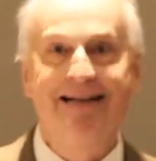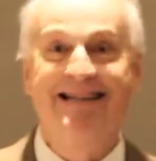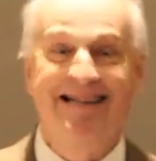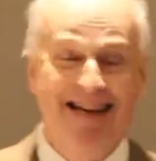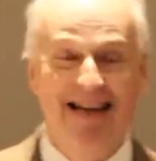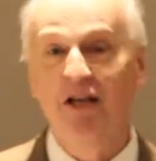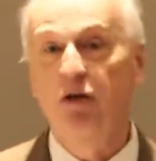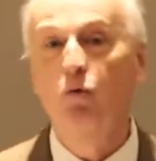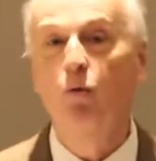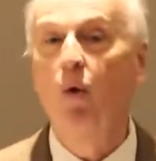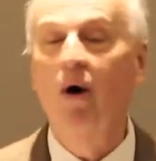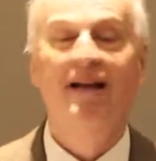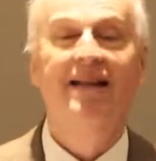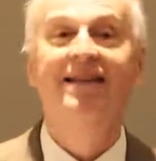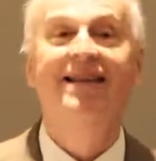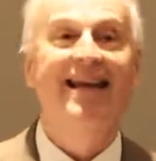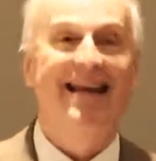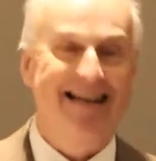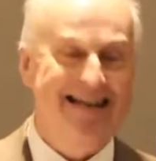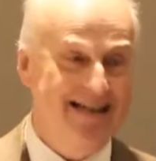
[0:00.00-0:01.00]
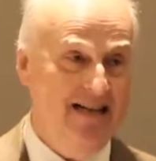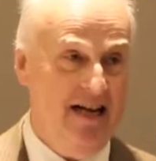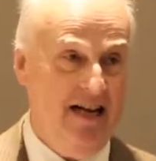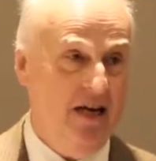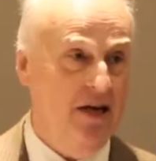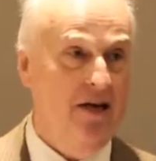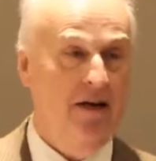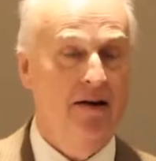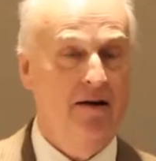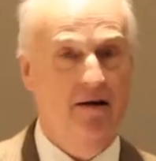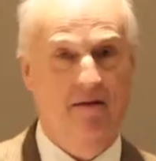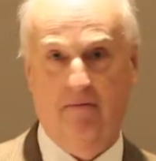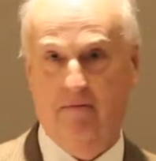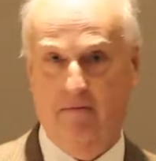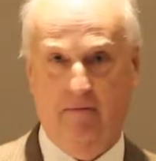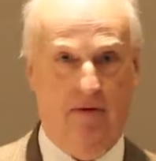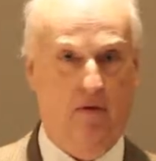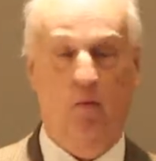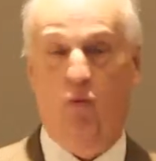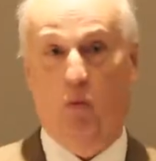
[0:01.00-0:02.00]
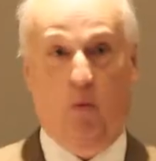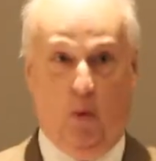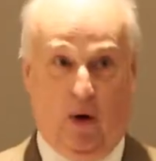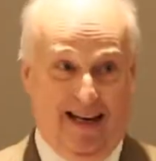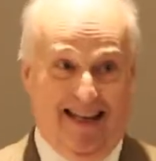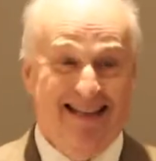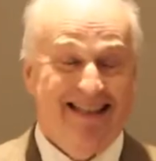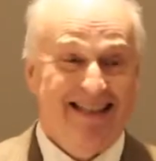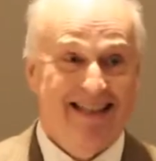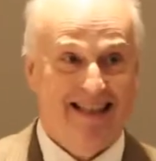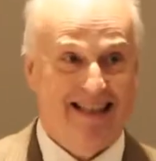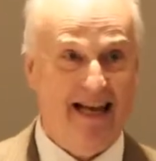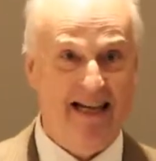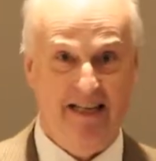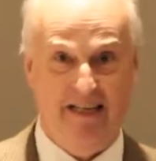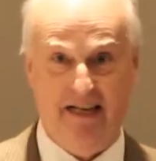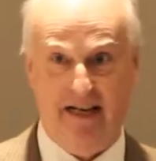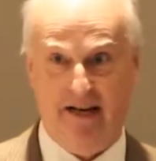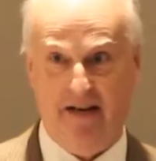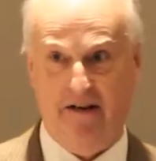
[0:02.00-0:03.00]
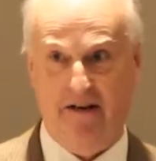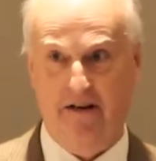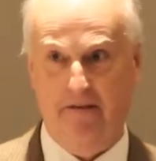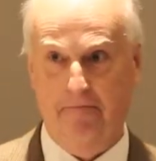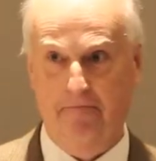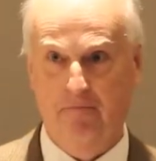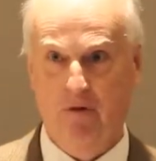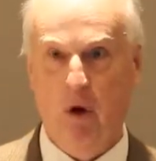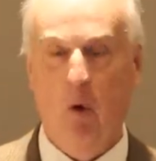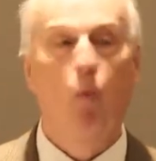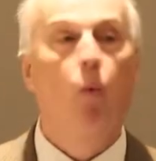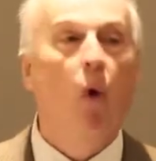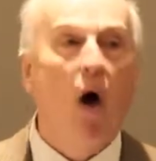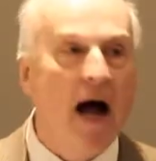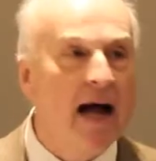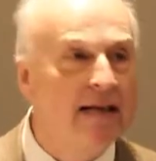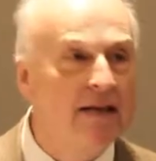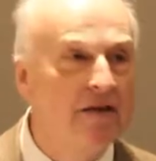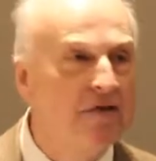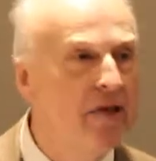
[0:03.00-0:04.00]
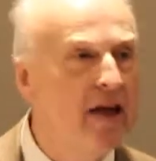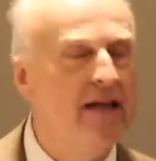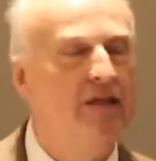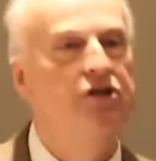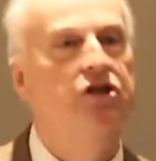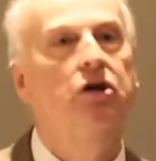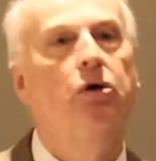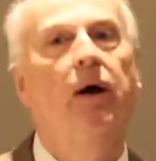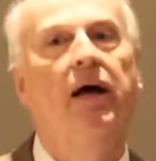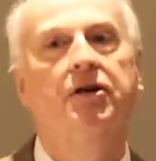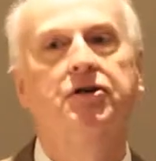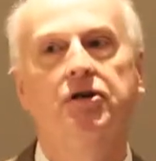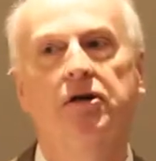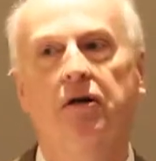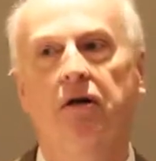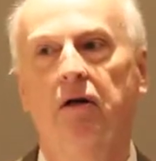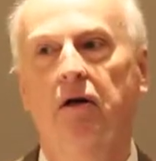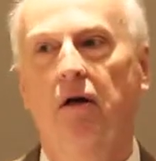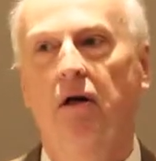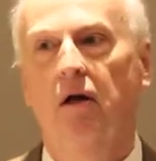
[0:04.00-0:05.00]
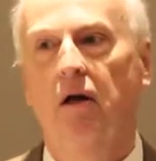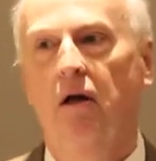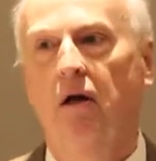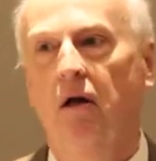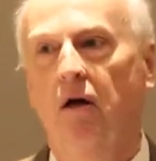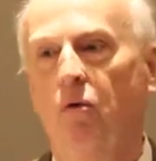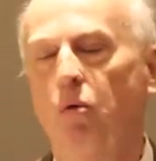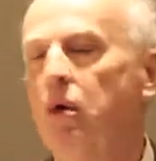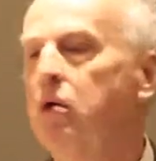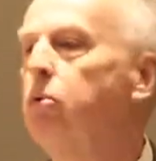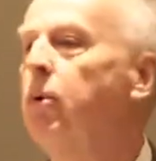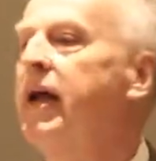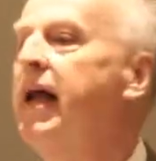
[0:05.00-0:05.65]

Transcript: did what they did? What is it they did? Why did they do it? What do